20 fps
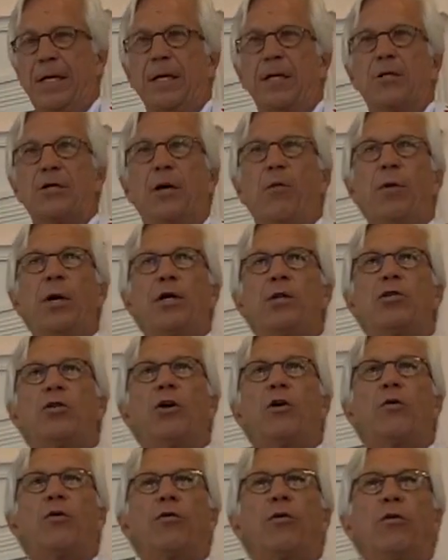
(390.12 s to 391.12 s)
So I want to
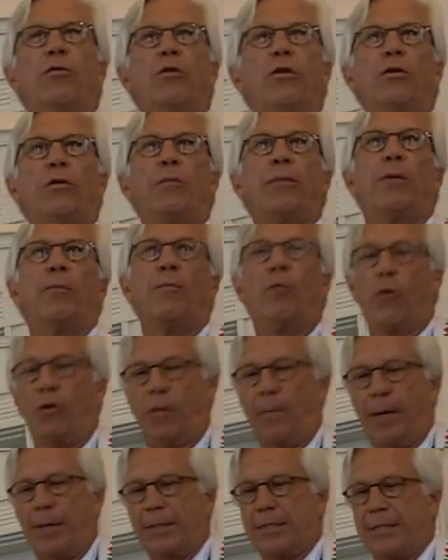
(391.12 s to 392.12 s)
talk with you a little bit more
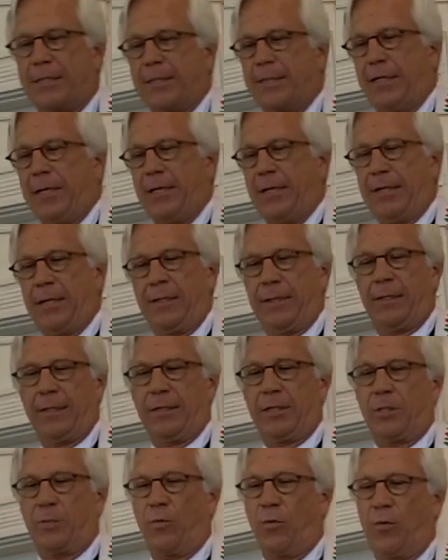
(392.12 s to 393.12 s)
about singing
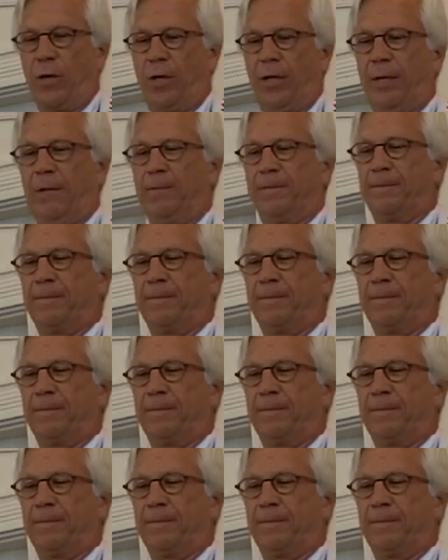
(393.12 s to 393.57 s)
this morning.